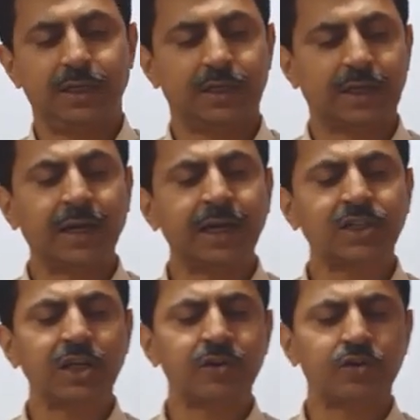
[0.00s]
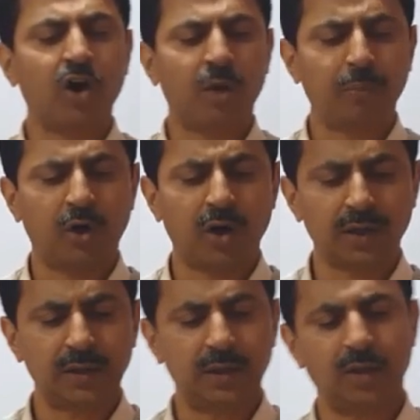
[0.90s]
conduction drop or
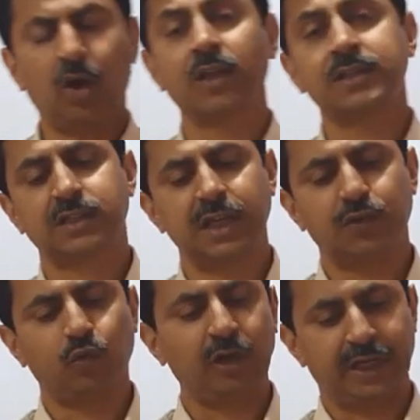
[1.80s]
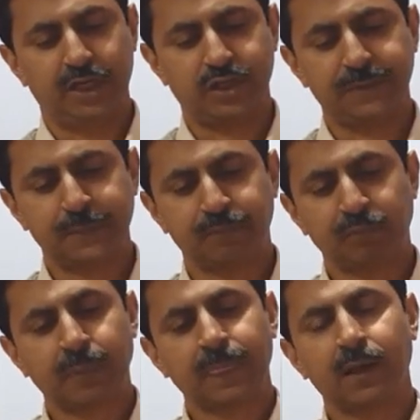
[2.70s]
on-state voltage.
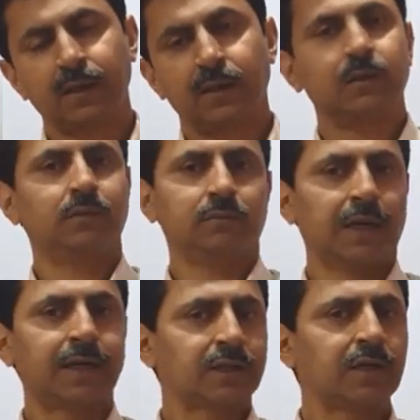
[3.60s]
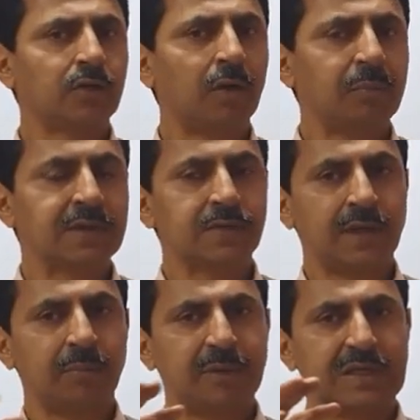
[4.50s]
Conduction drop means when
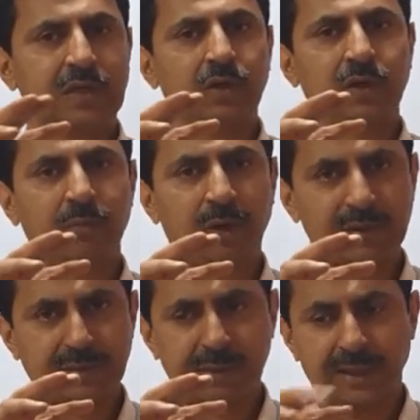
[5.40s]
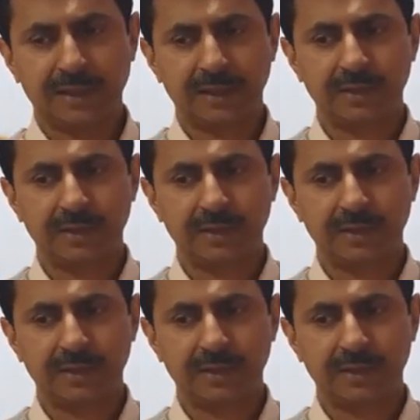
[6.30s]
a particular power semiconductor